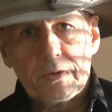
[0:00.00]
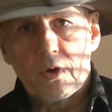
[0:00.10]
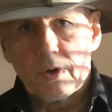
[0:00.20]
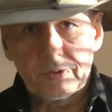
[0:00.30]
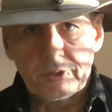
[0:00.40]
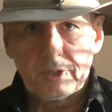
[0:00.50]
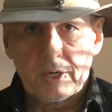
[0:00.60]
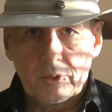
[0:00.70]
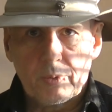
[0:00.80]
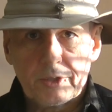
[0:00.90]
to ask these
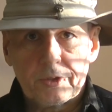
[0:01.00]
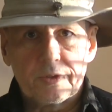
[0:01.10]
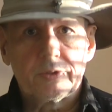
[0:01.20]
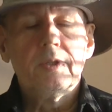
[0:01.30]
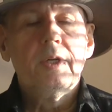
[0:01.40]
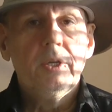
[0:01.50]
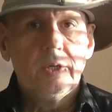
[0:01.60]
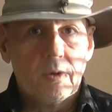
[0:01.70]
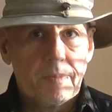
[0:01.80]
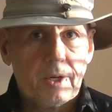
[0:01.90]
kind of questions,
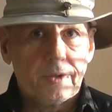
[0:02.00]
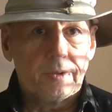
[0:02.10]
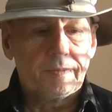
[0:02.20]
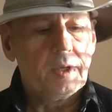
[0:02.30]
comparison.